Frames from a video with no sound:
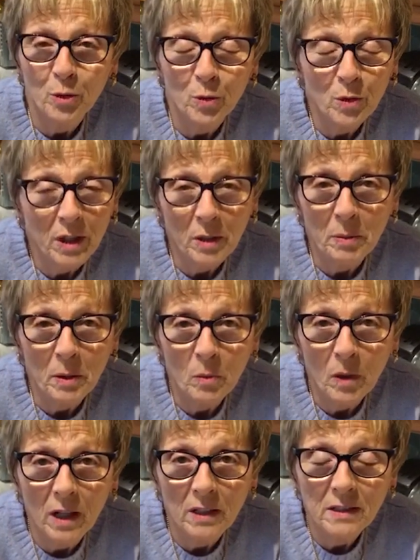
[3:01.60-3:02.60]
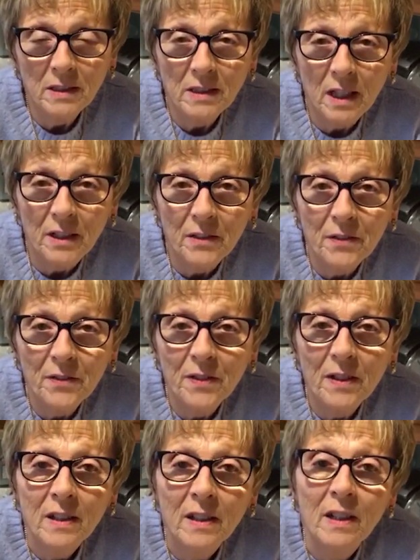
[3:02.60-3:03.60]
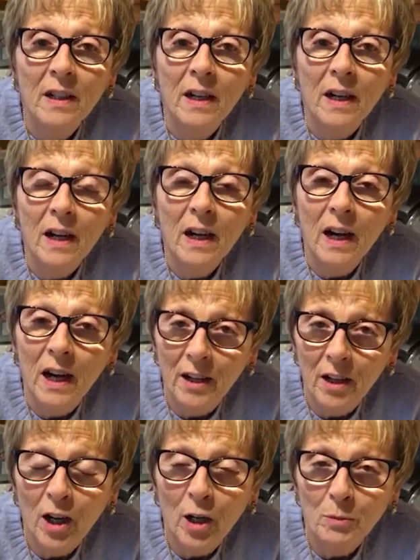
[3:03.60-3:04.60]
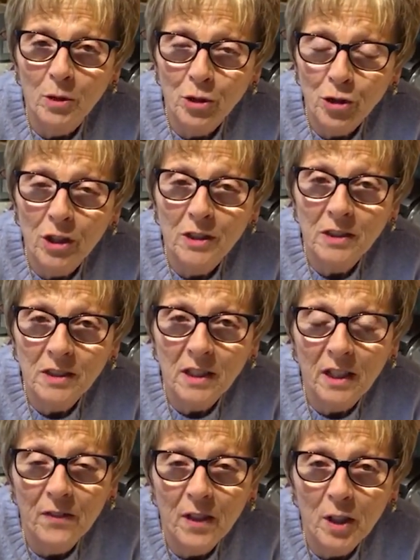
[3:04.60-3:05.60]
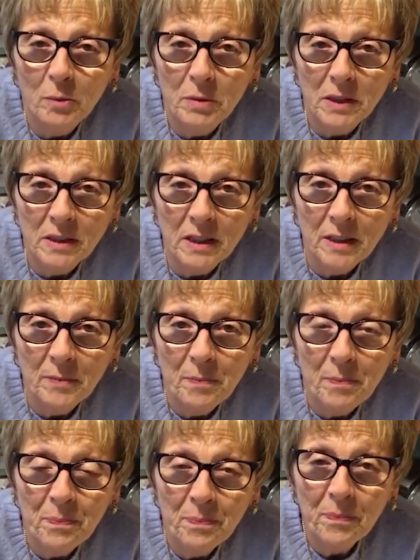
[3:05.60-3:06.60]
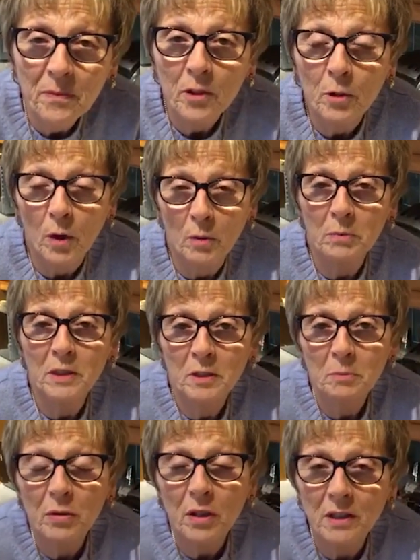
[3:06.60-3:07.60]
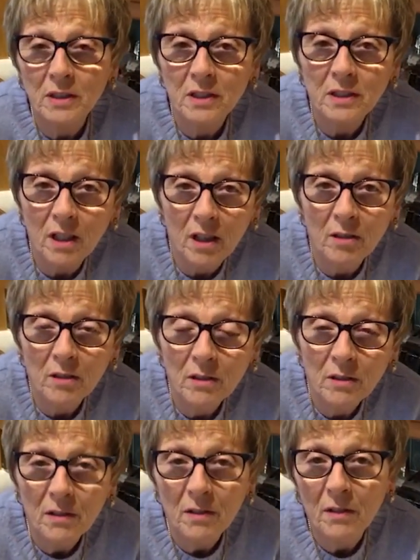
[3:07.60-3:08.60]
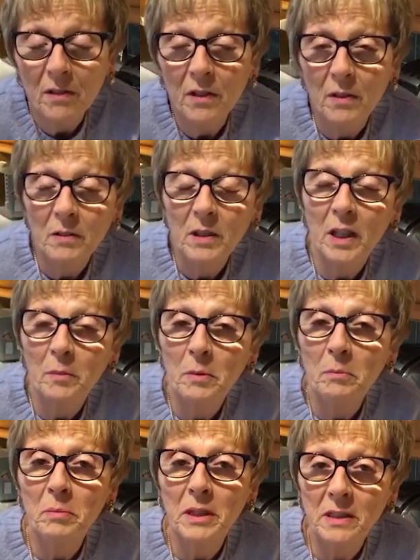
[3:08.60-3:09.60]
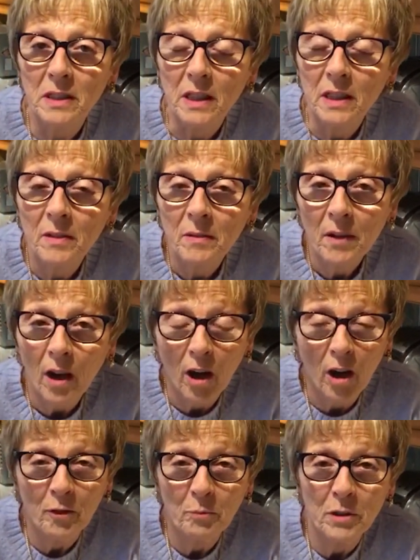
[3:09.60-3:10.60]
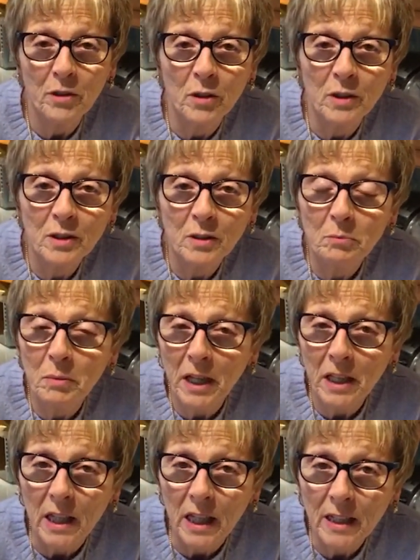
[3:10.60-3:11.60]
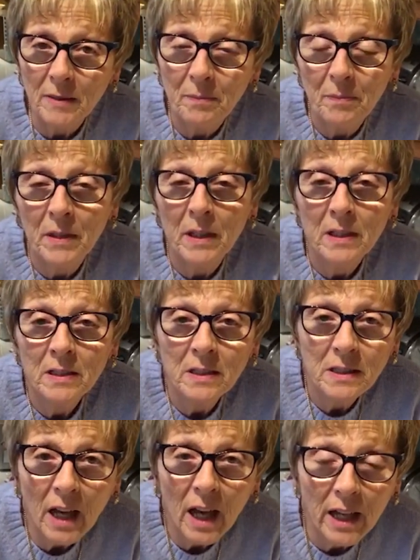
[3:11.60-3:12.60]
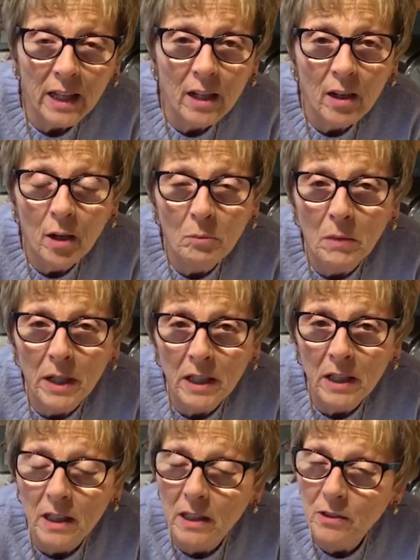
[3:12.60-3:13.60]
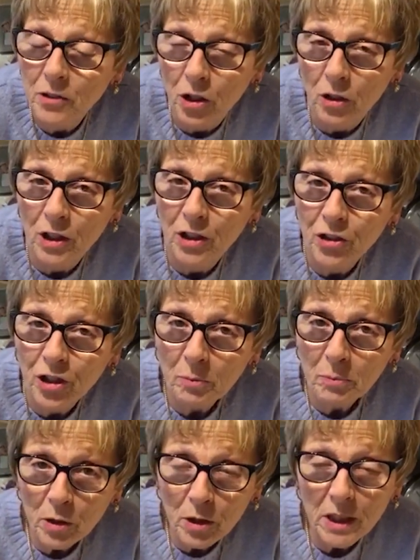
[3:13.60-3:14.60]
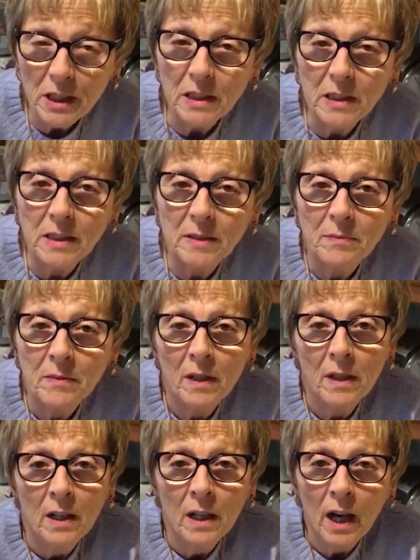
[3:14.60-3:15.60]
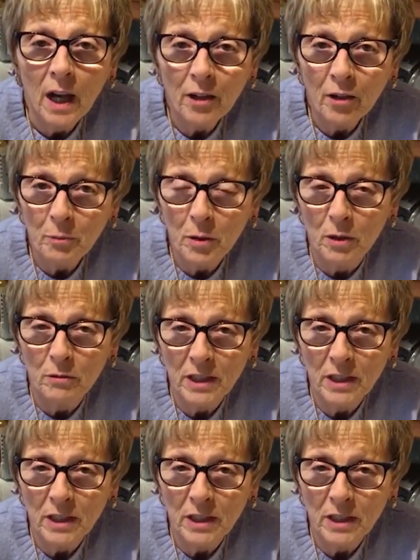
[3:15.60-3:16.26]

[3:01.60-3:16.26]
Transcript: you're all keeping well and safe. And I hope you're trying to stay very busy. You won't be surprised to know that keeping busy, I've been doing some baking. Today, I'm making chocolate chip cookies. And I've put a